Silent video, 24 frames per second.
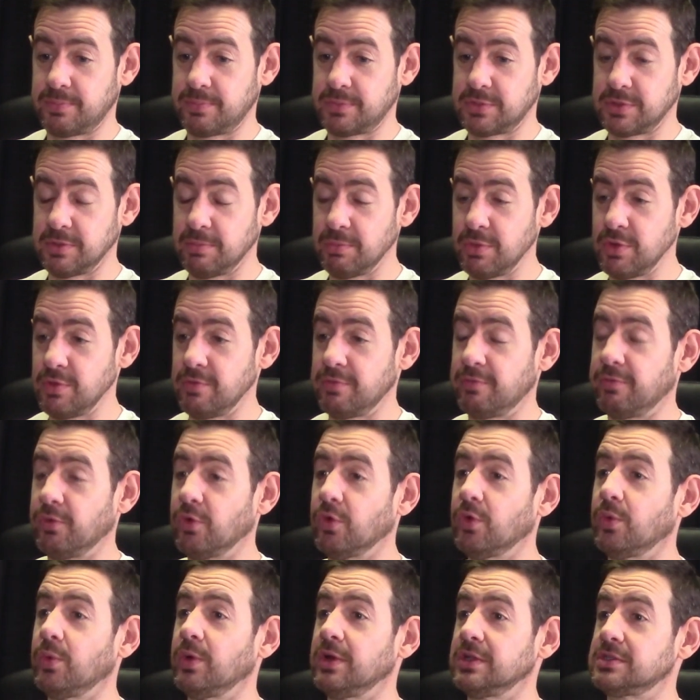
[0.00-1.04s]
move
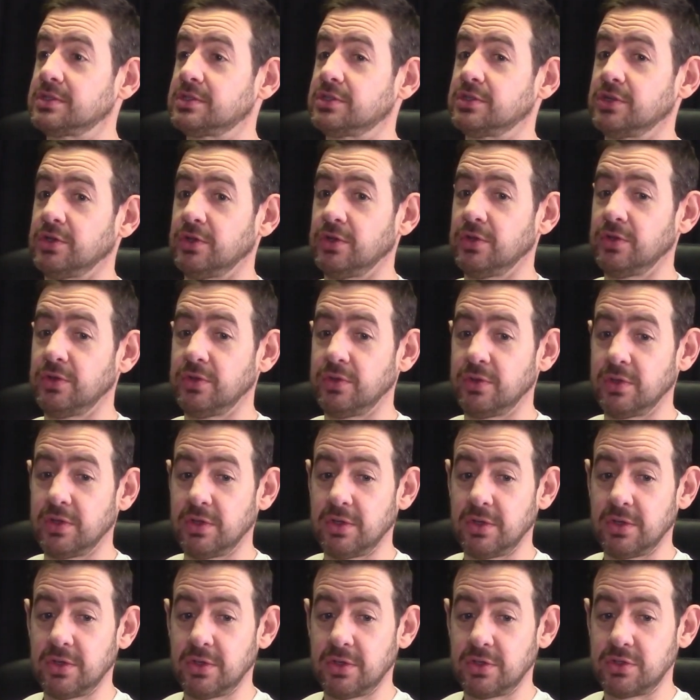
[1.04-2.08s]
forwards, to
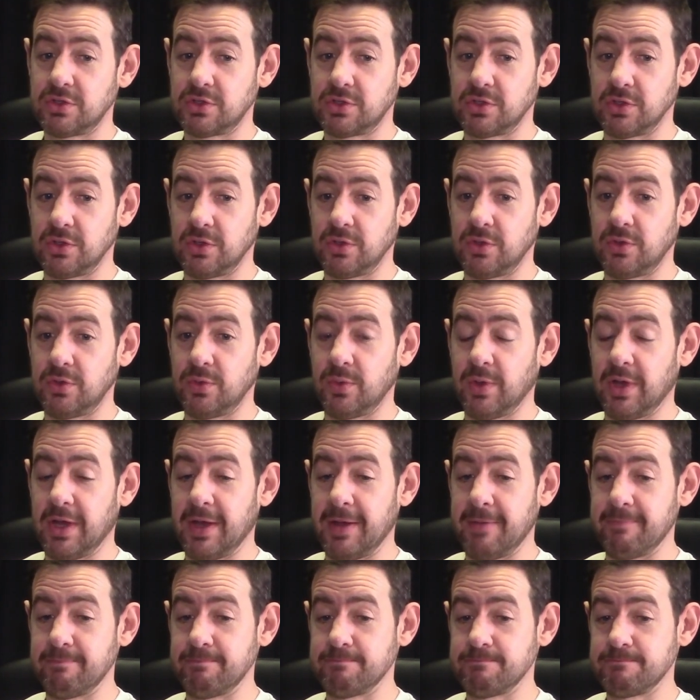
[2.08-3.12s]

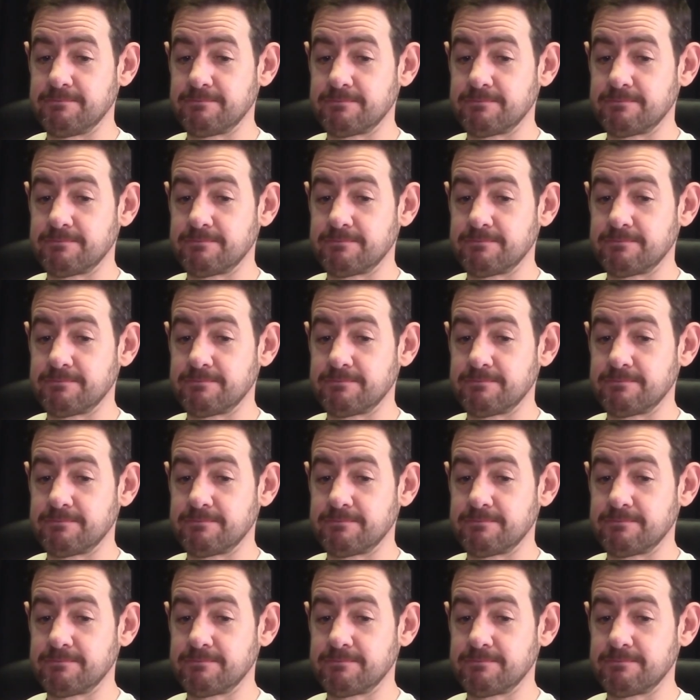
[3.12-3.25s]
set